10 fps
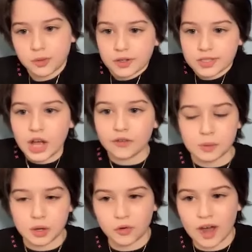do it
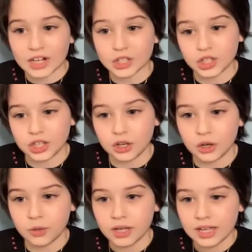ourselves, we don't actually, you
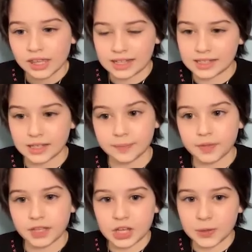know, get to
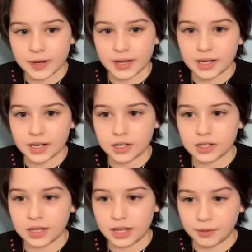hear it,
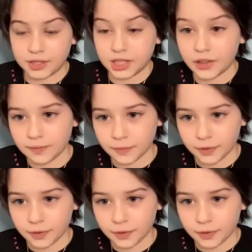like, with the other